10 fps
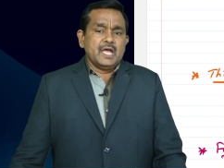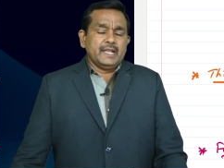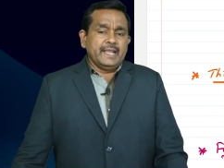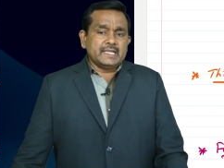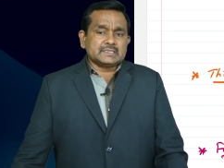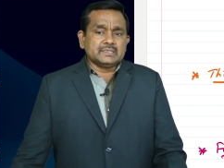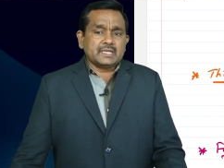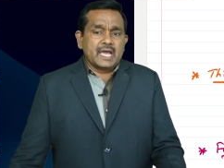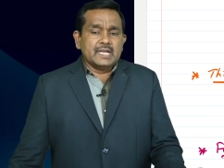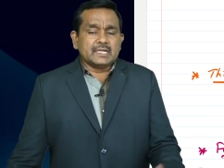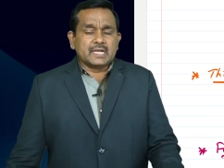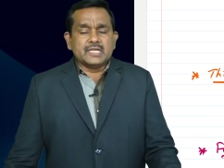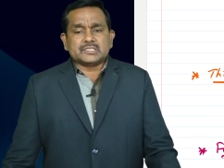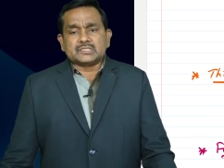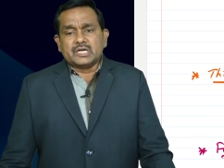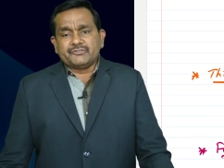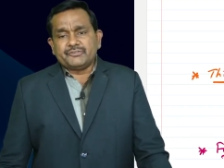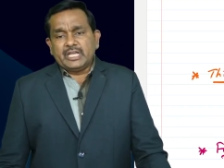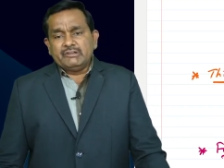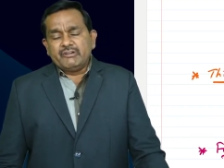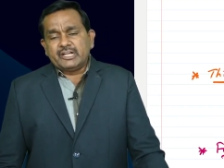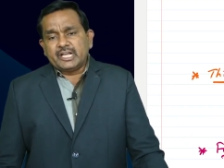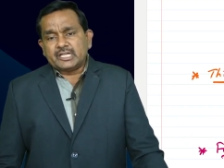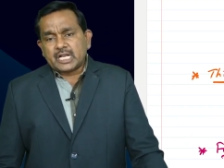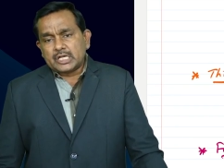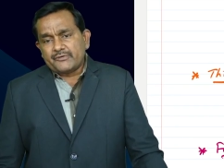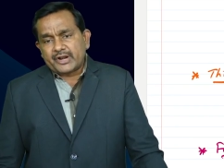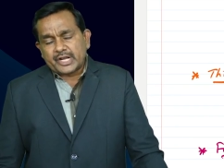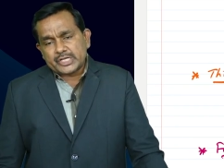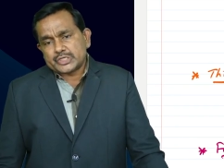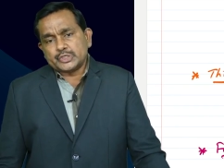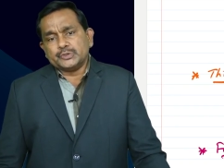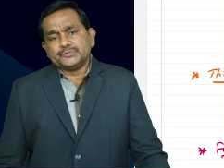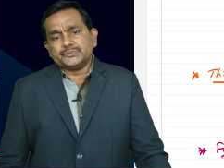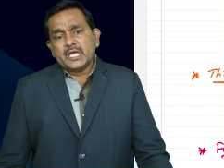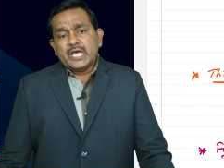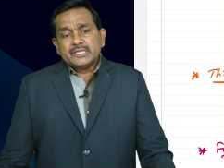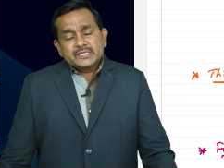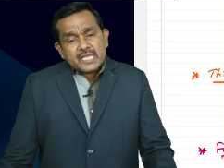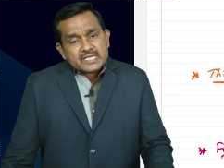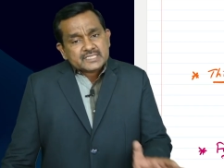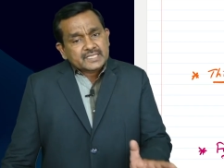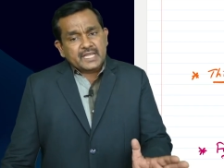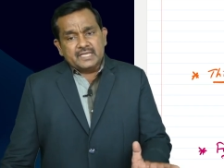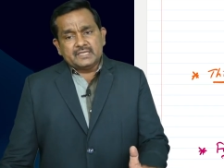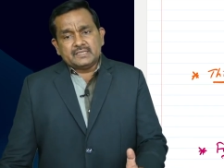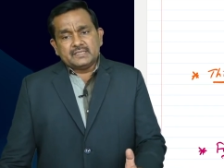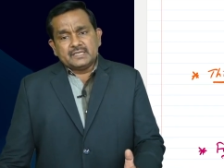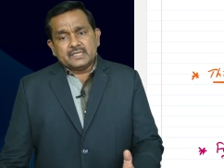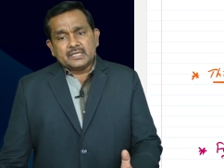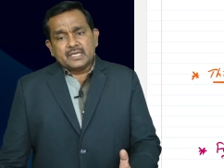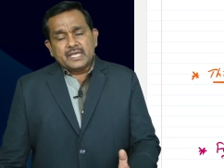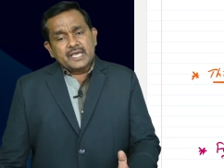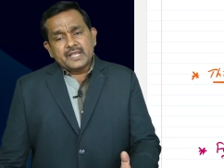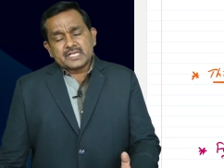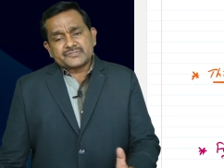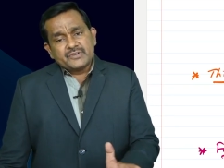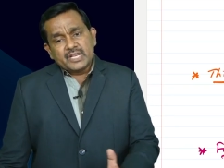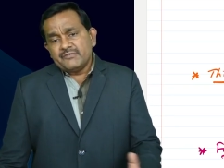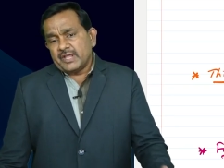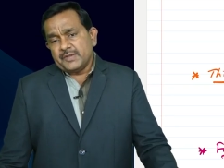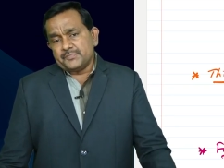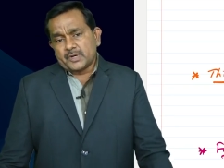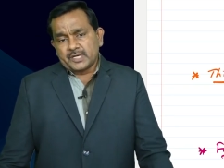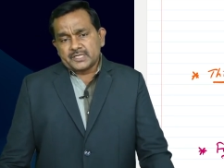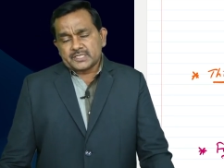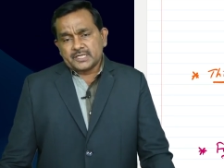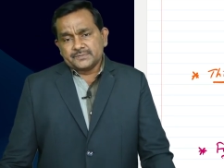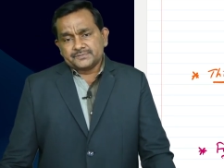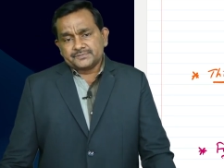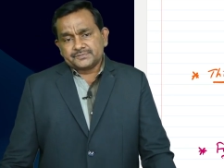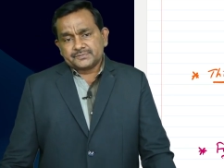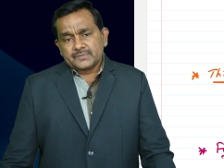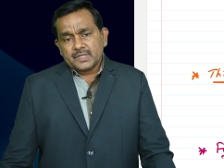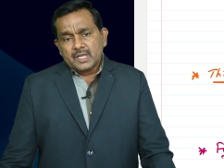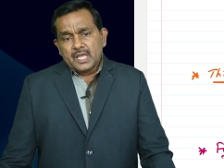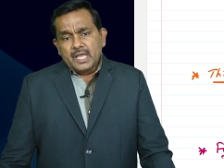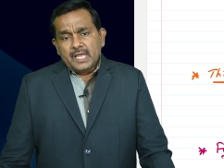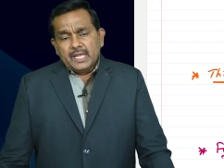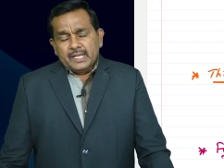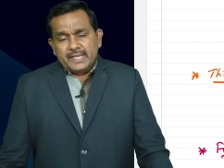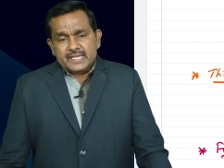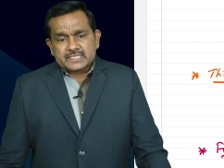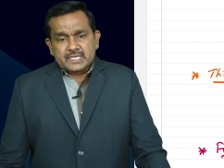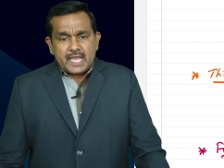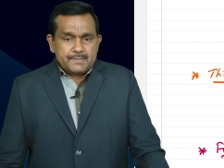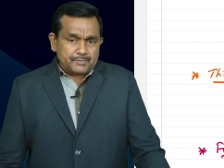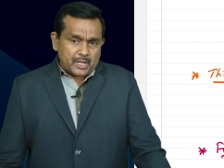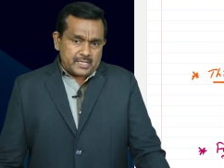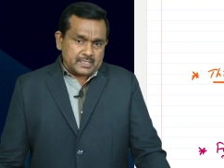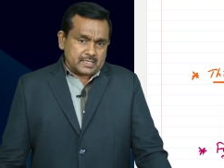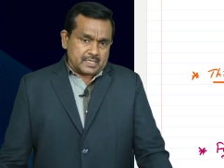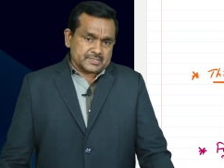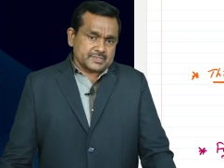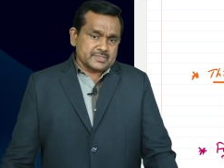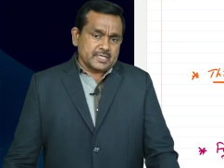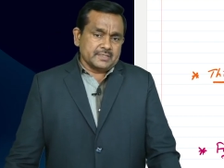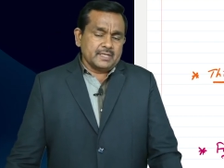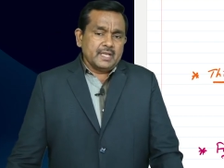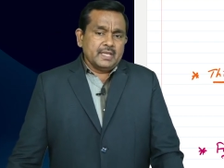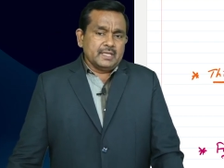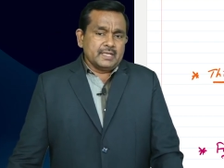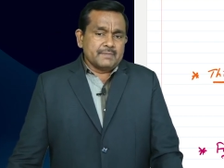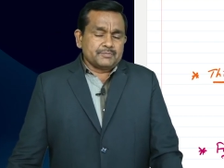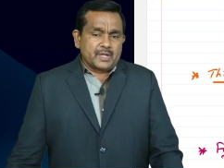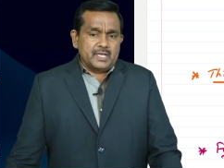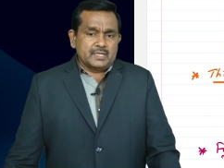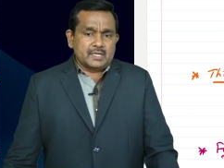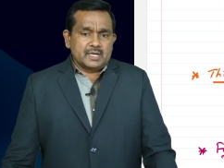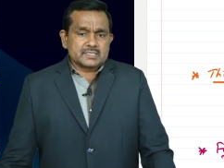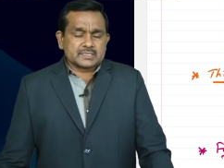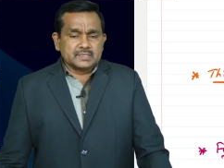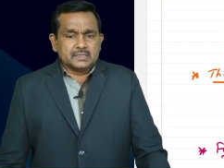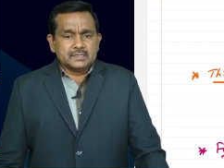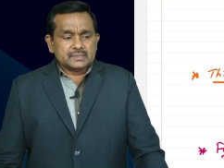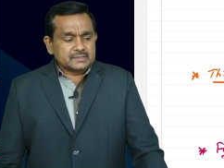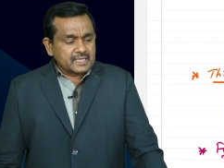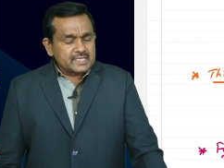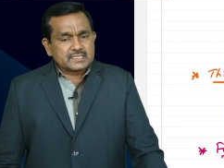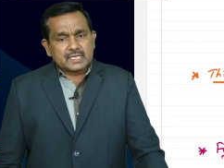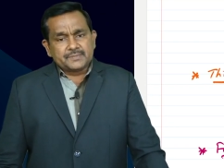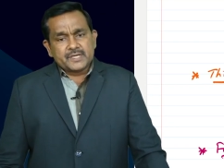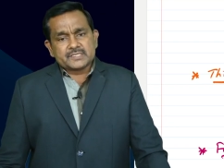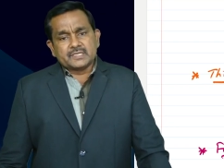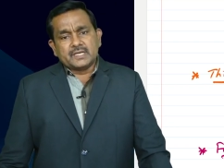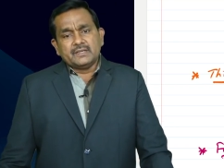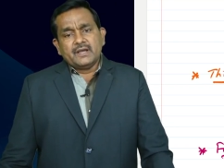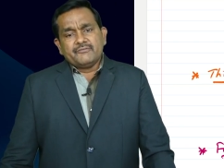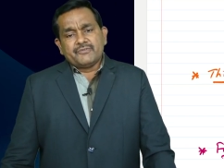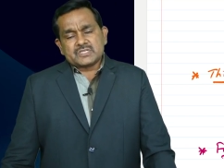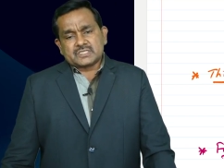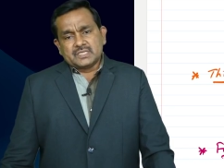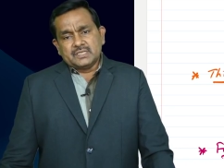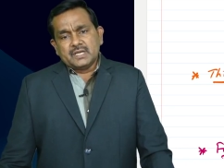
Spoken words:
next calculation of inventory turnover ratio. These three areas very important, sir. Next, employee cost, sir. In employee cost, three segments, sir. First,